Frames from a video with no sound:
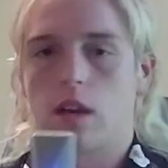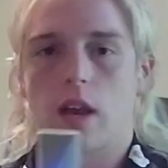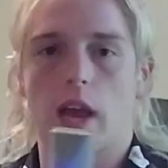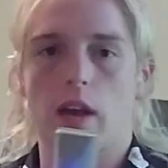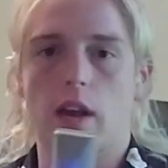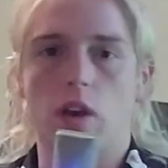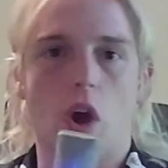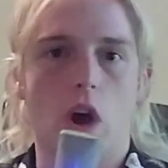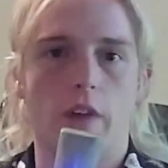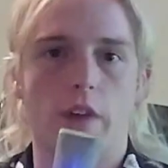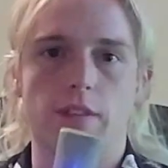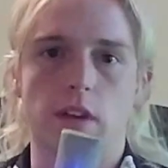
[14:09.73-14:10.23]
have
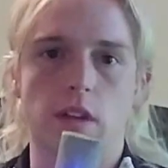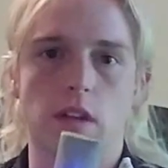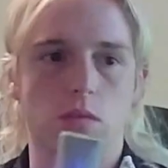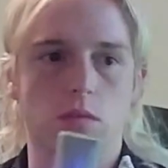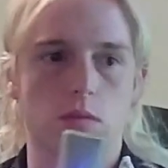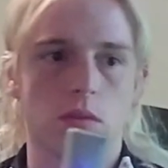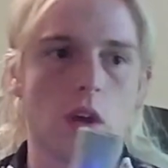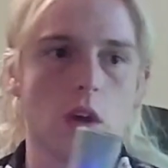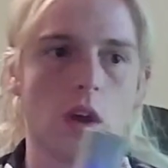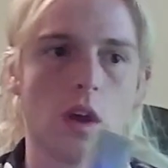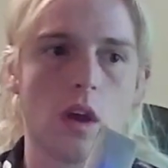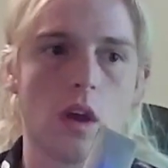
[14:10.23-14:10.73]
coffees
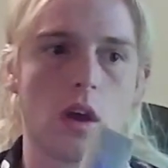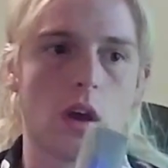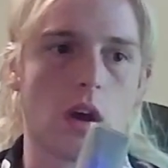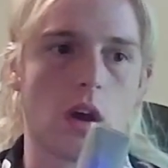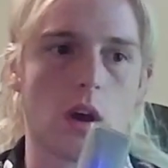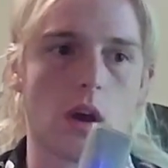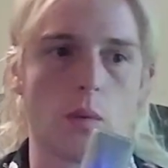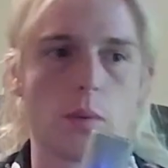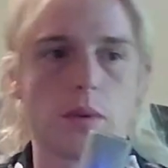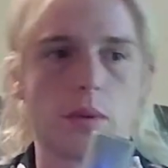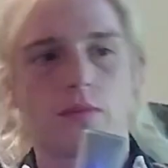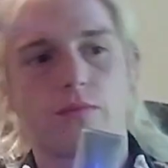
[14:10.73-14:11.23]

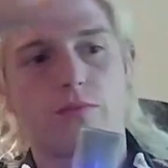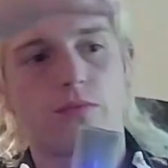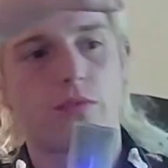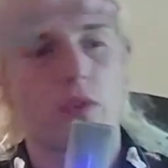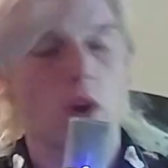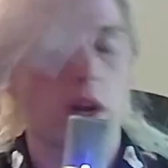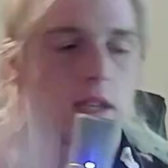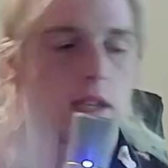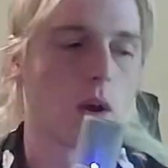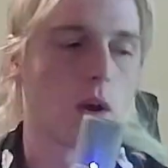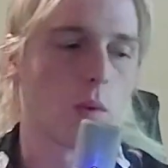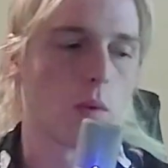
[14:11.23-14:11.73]
with
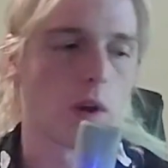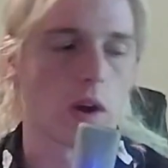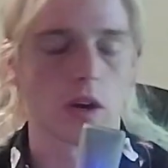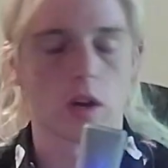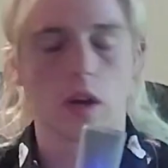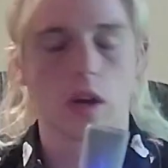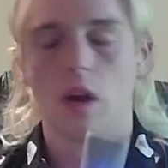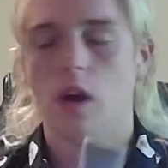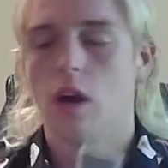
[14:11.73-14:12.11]
friends at work.